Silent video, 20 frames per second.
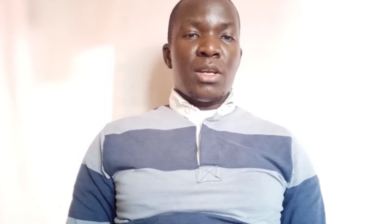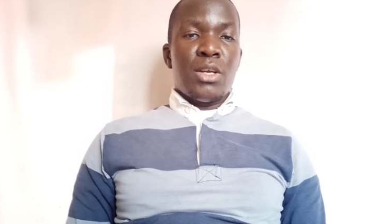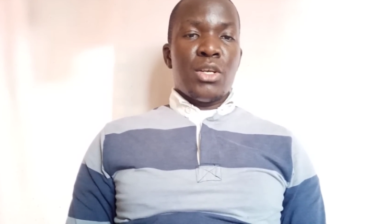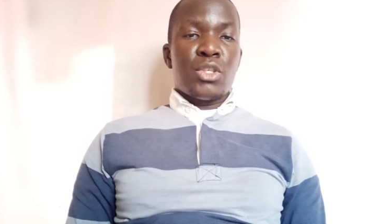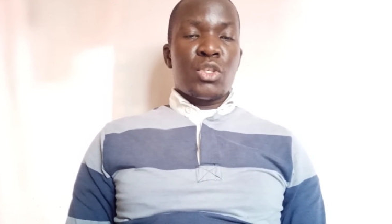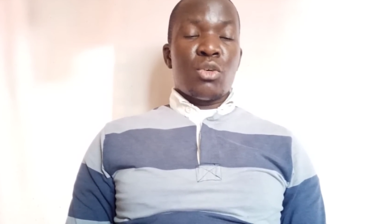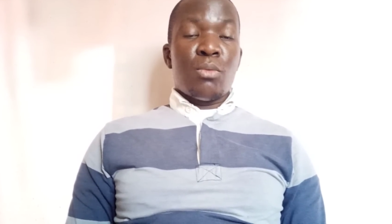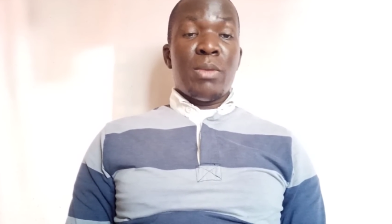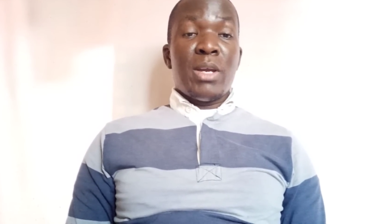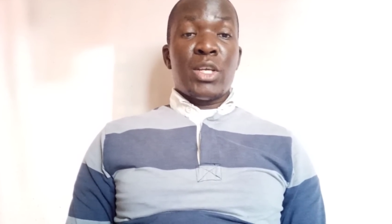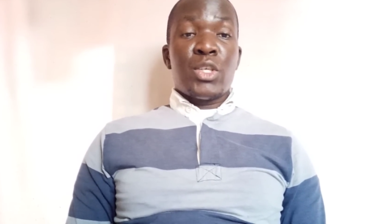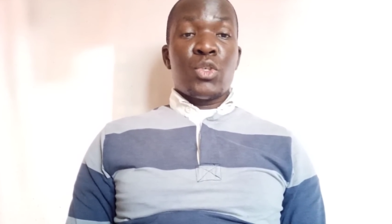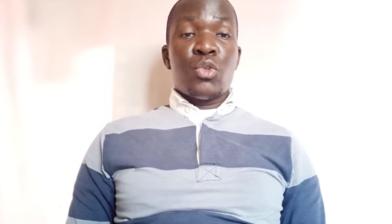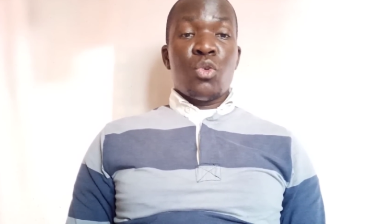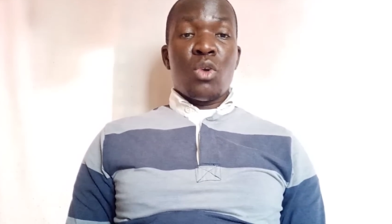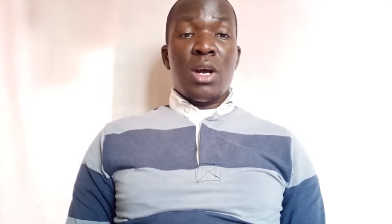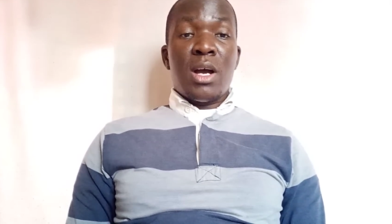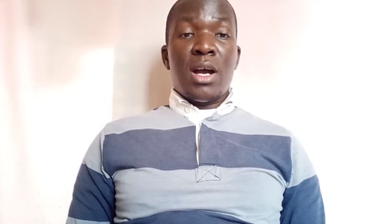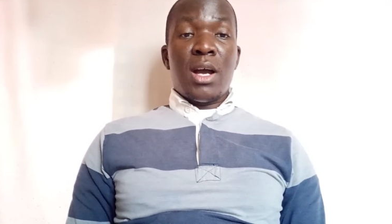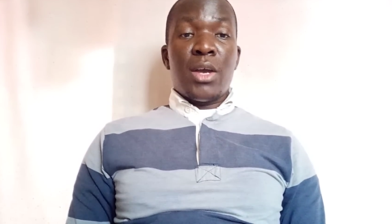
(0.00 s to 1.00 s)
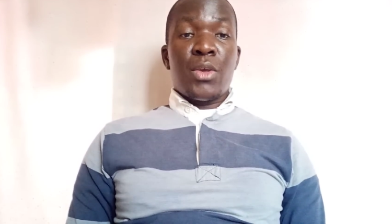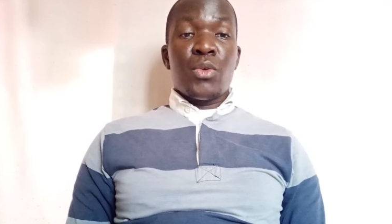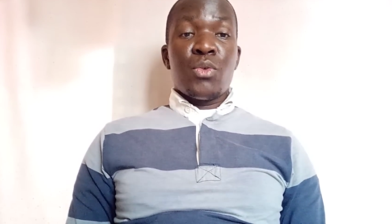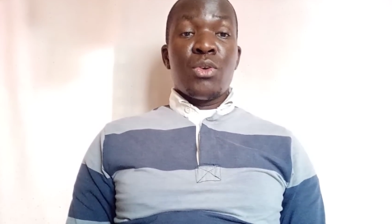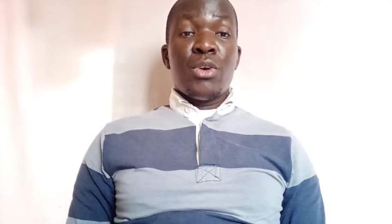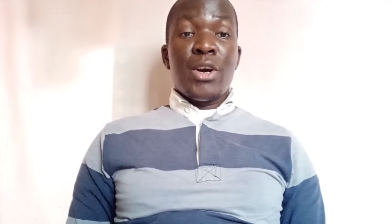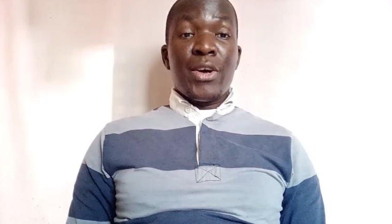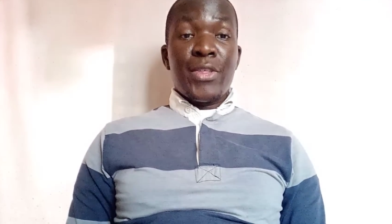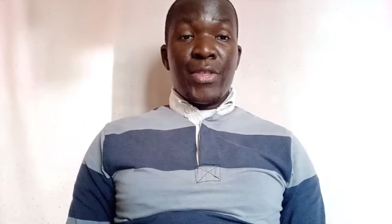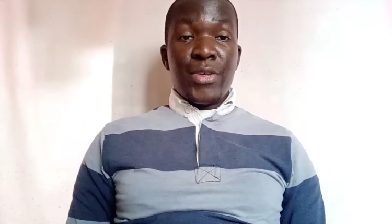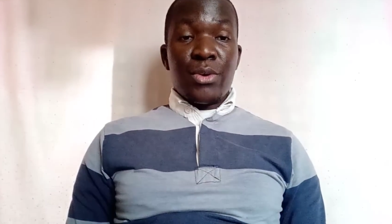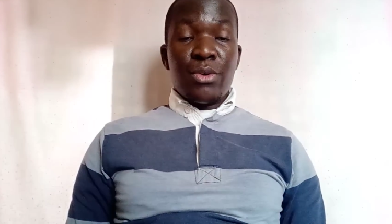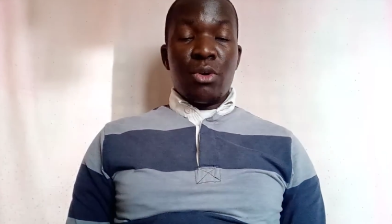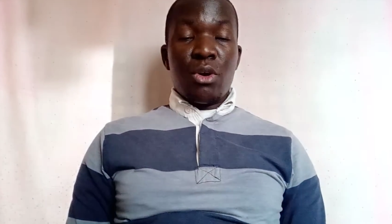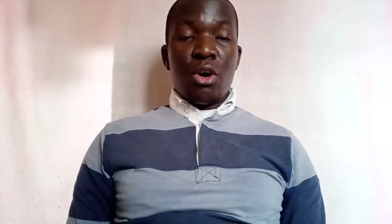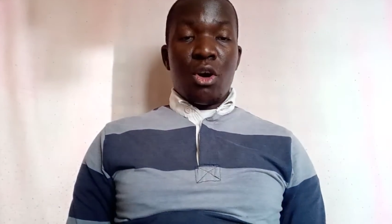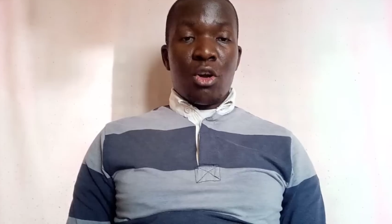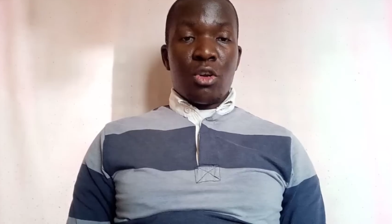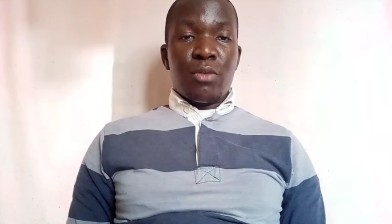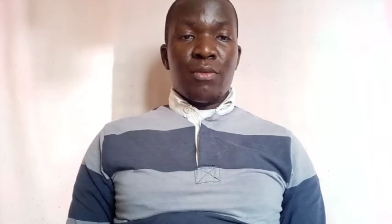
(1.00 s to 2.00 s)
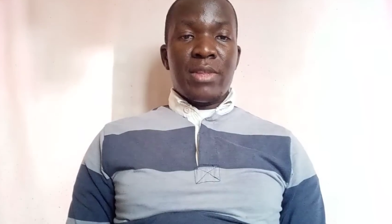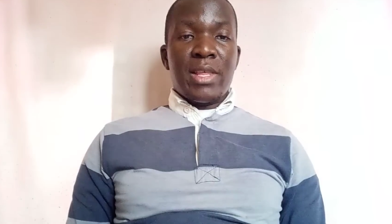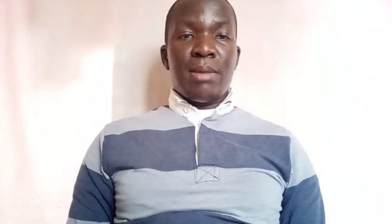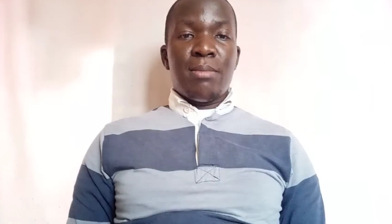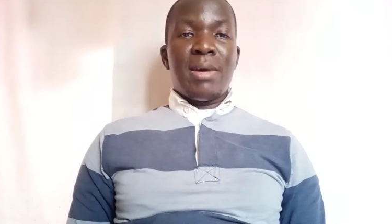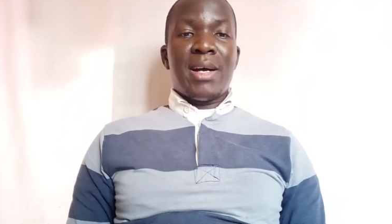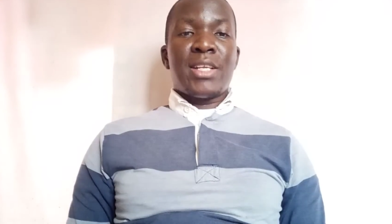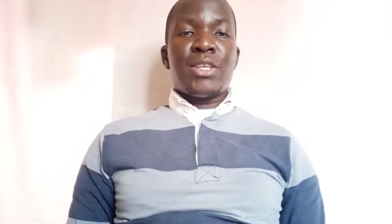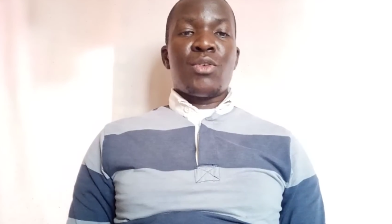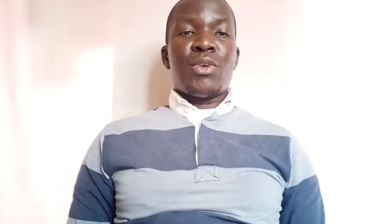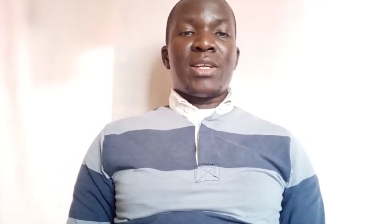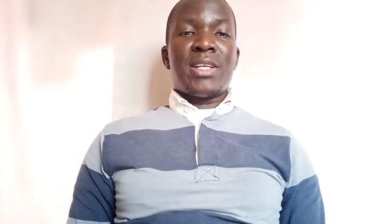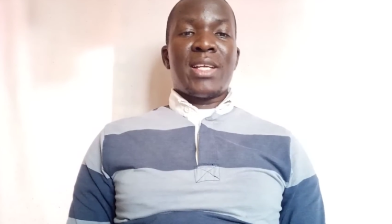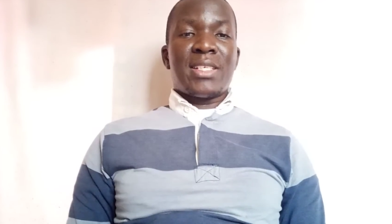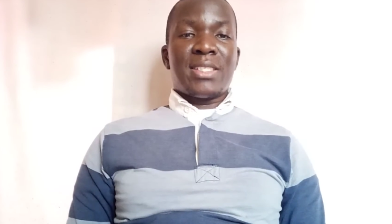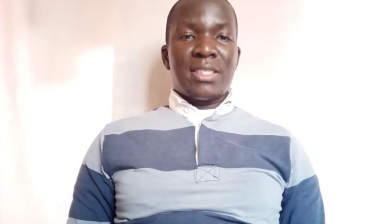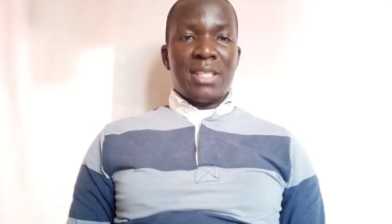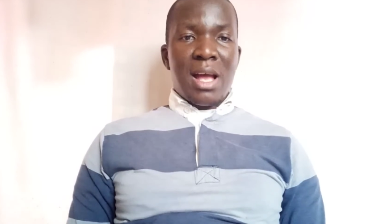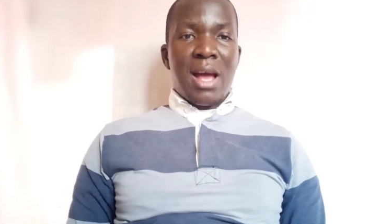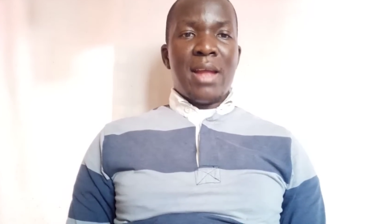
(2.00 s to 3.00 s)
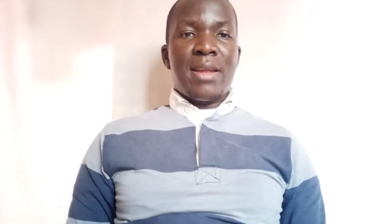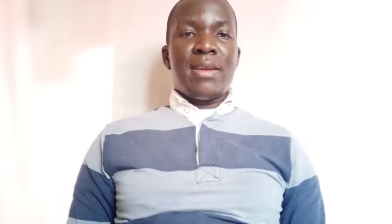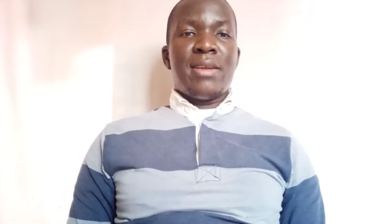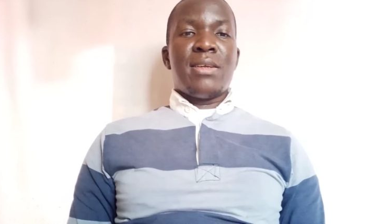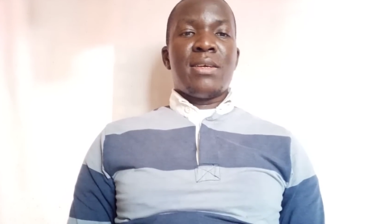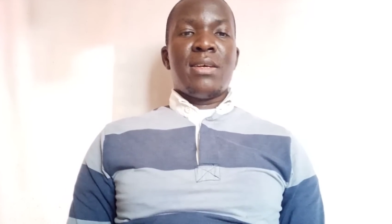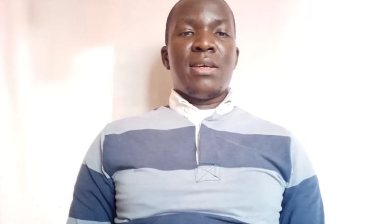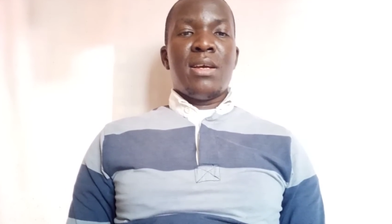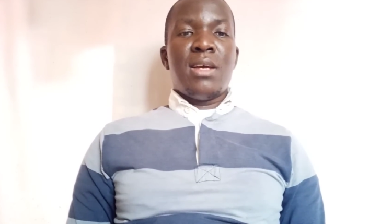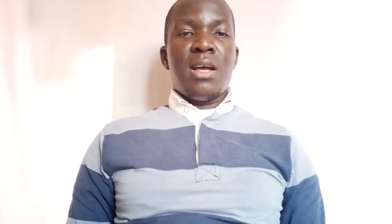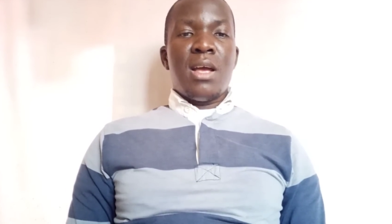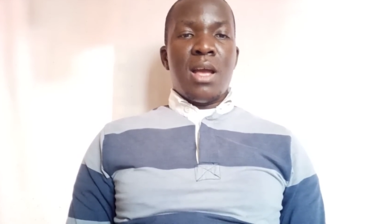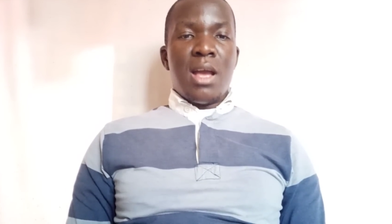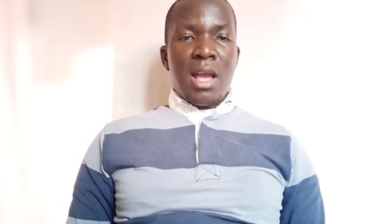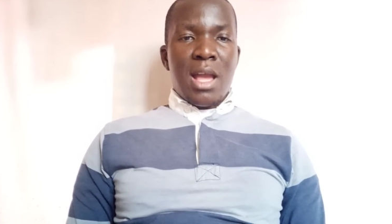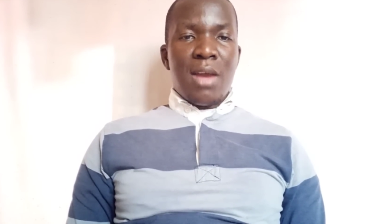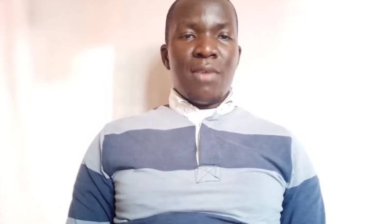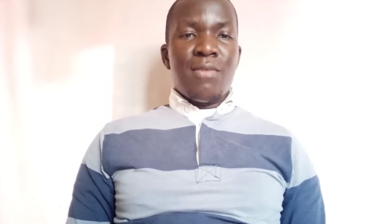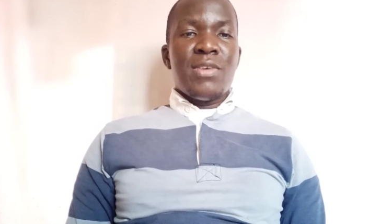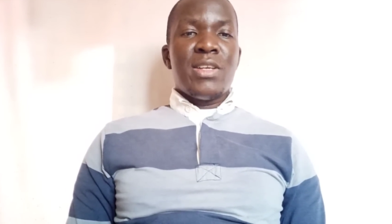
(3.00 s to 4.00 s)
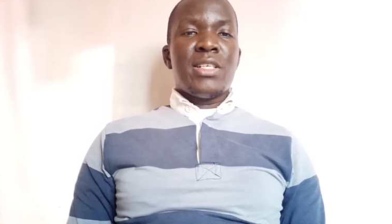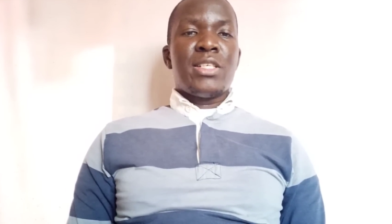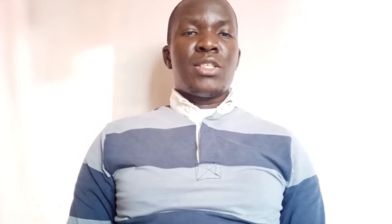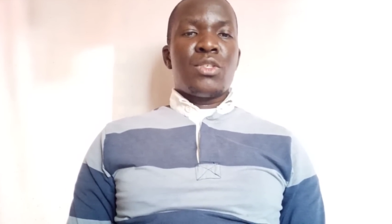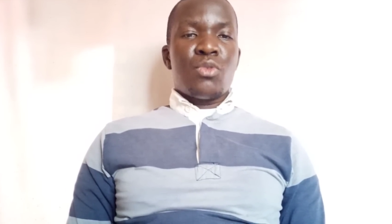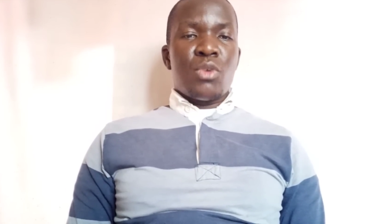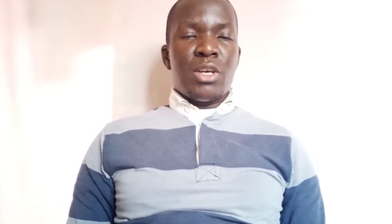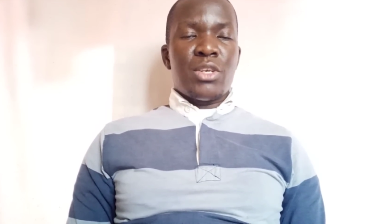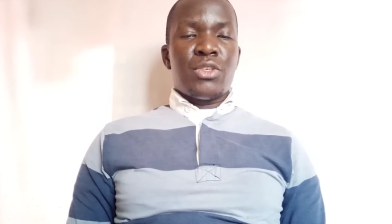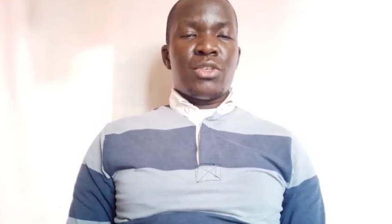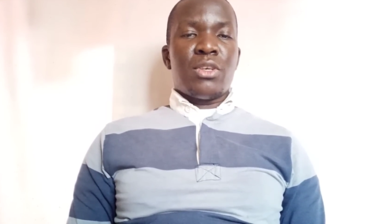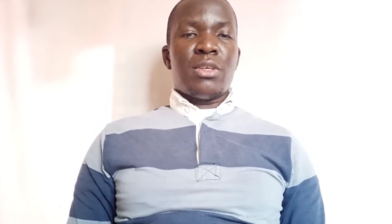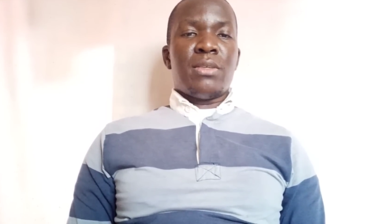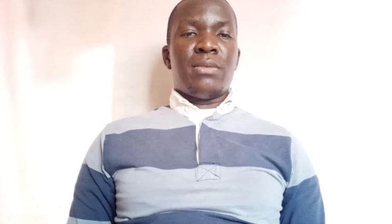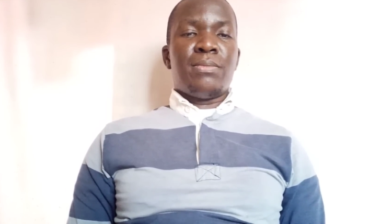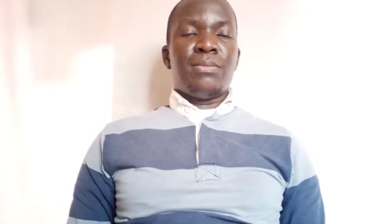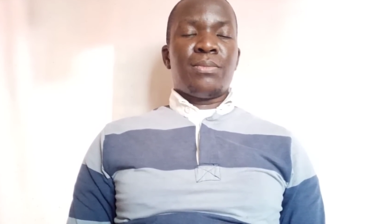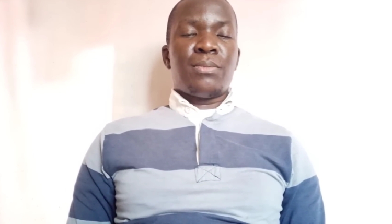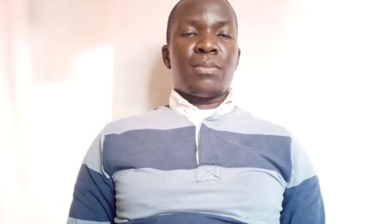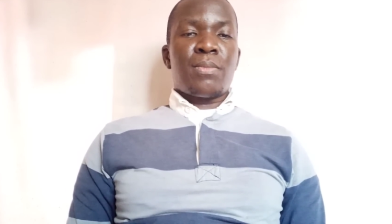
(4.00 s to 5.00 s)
So make sure you go through all of them and you understand every situation